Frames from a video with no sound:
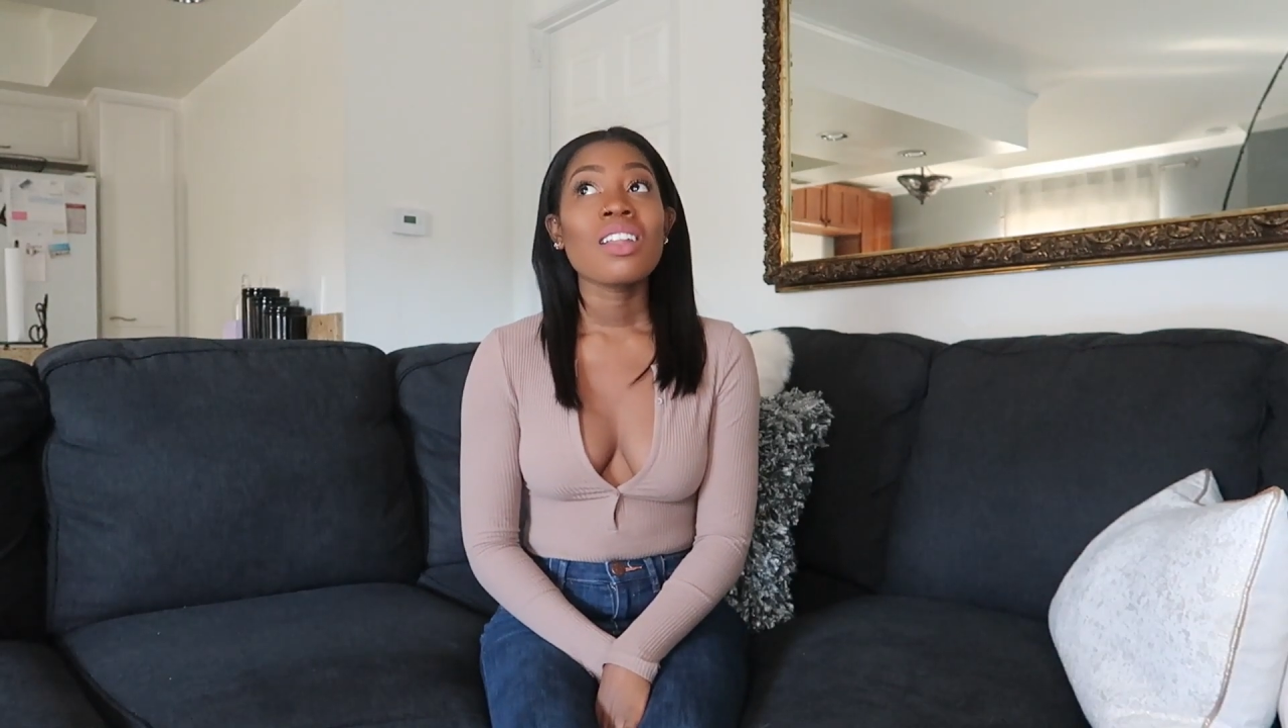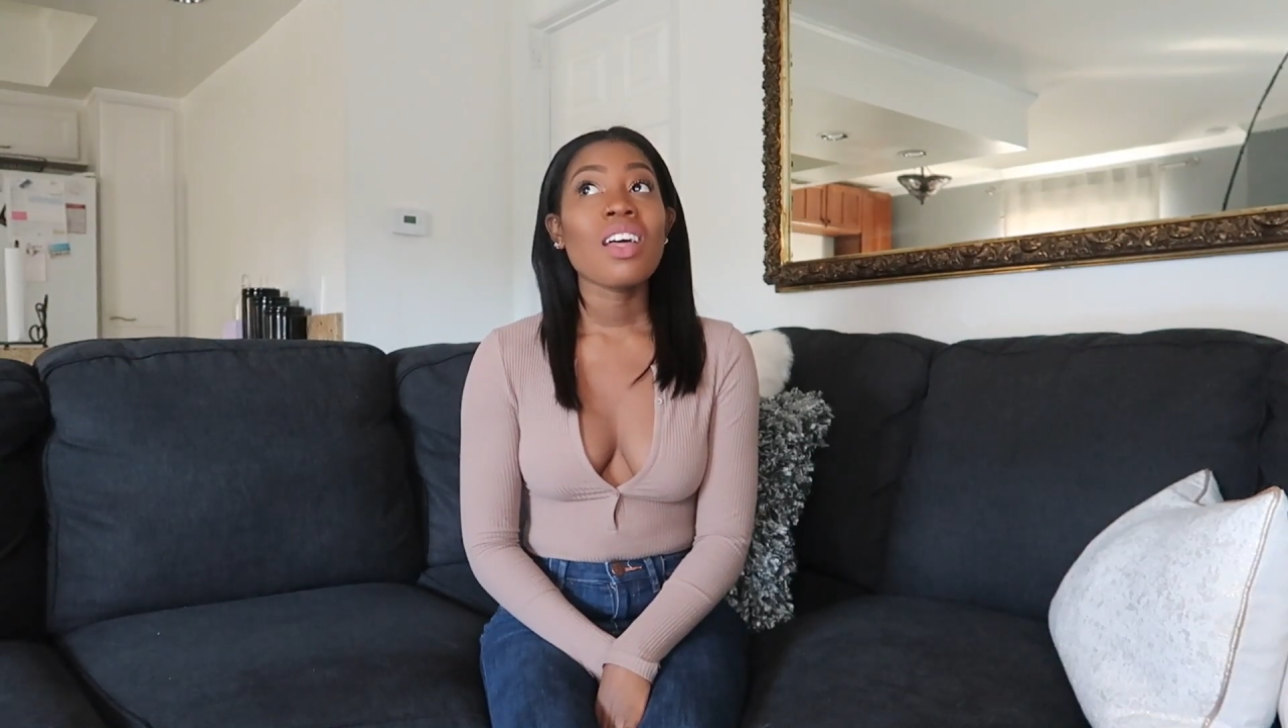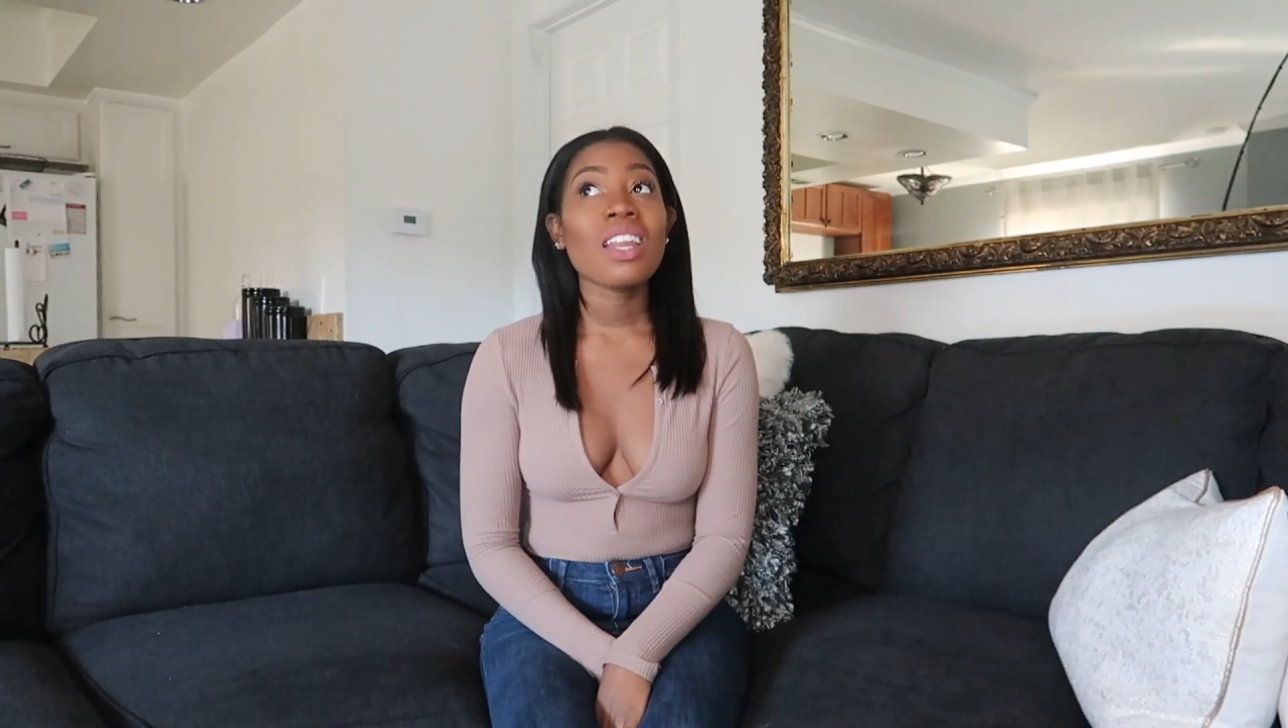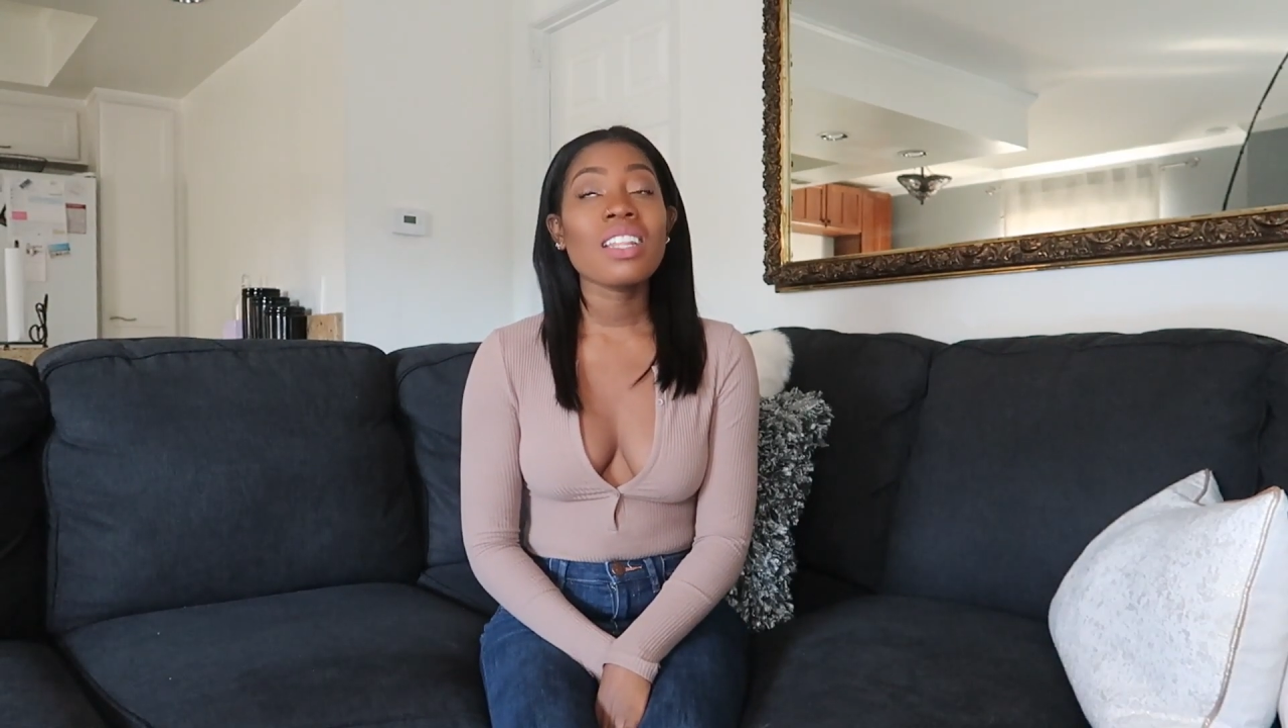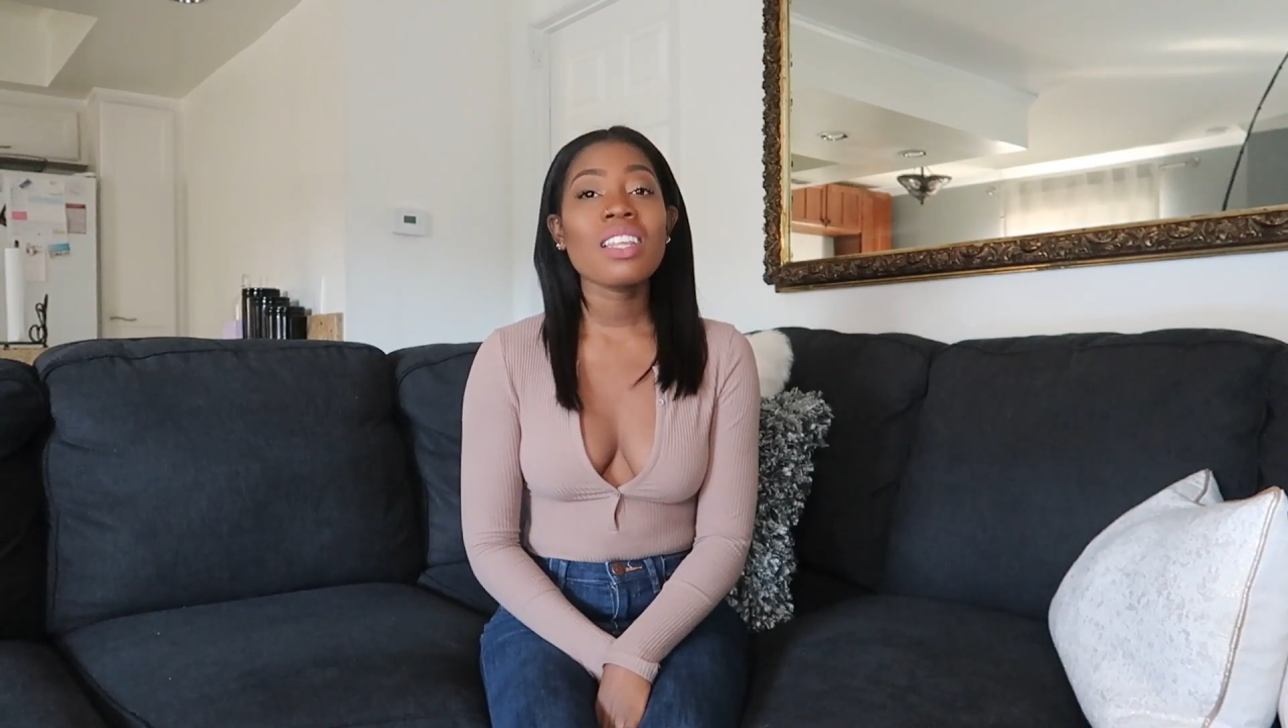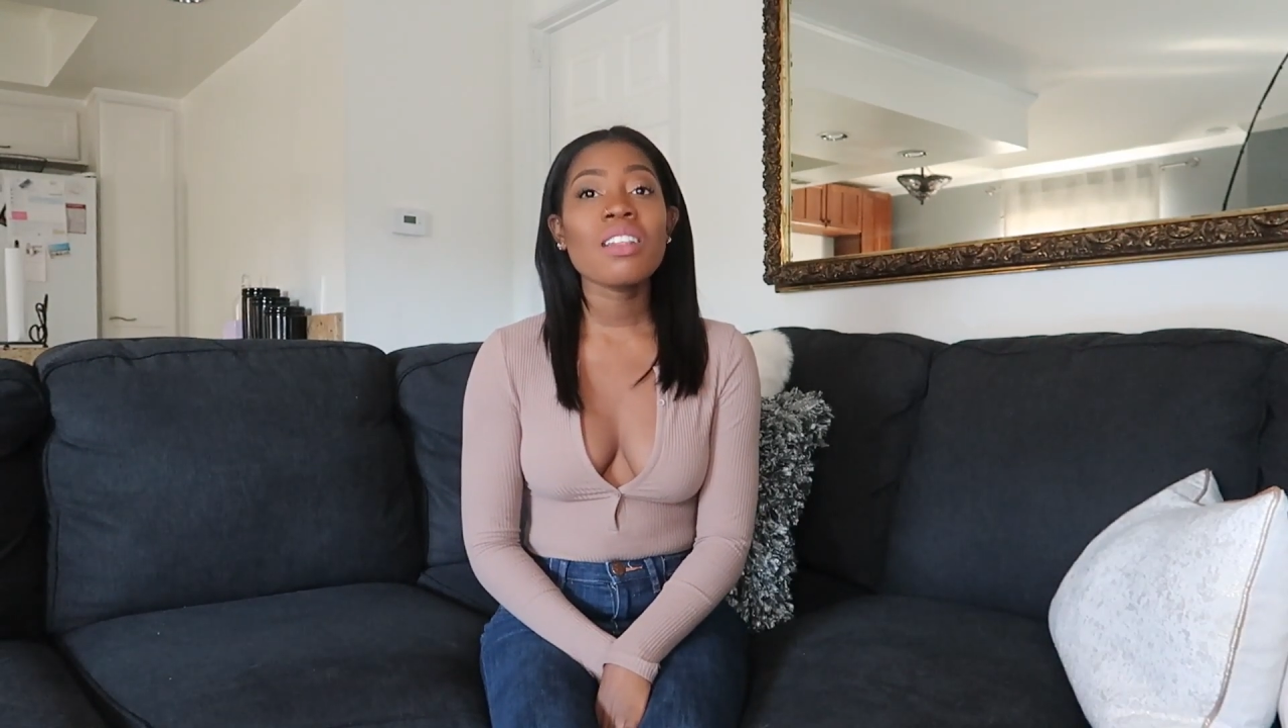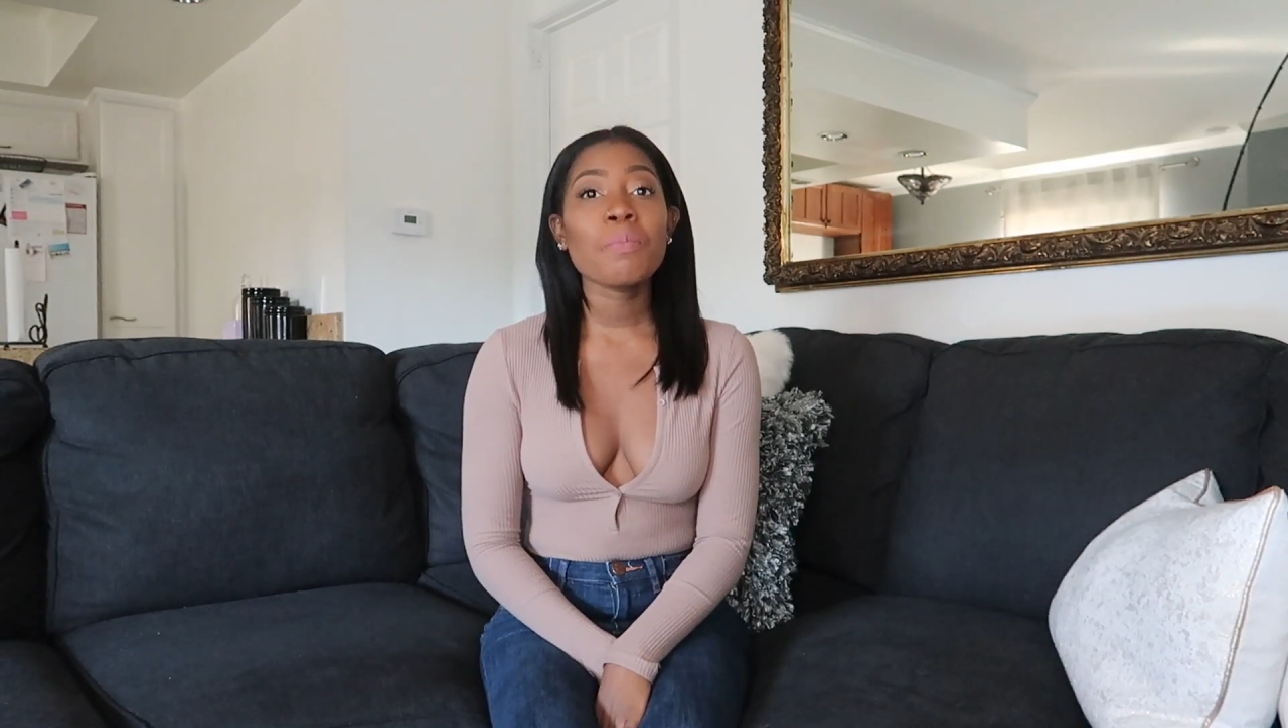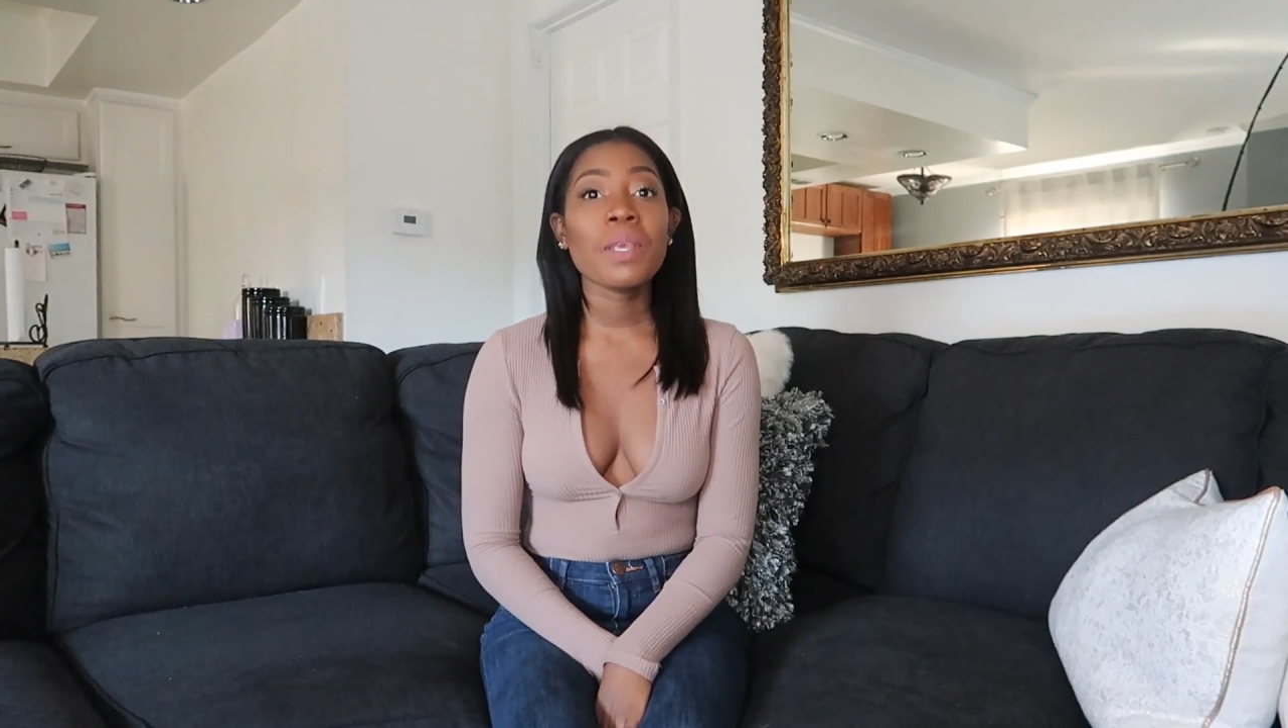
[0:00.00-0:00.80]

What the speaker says: a lot of these